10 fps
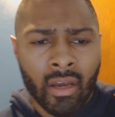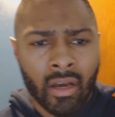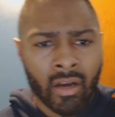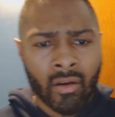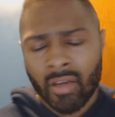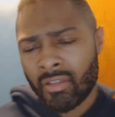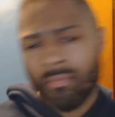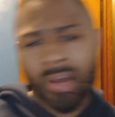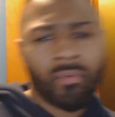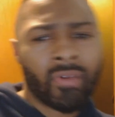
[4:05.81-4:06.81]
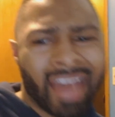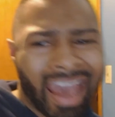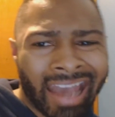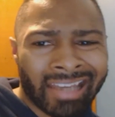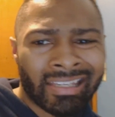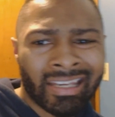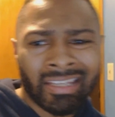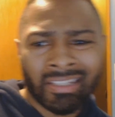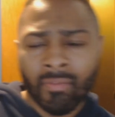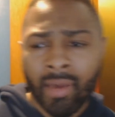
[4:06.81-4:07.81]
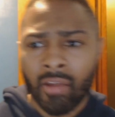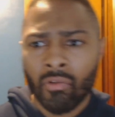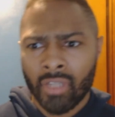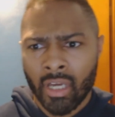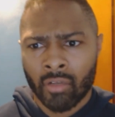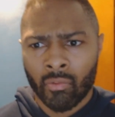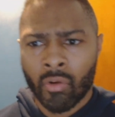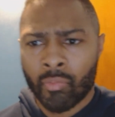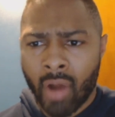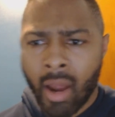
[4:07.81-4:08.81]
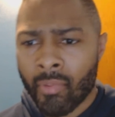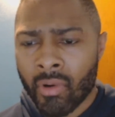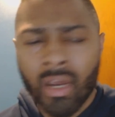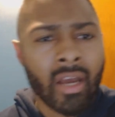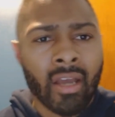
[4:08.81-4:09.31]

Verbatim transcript: uh, uh, somebody with an accent, somebody who sounds real proper.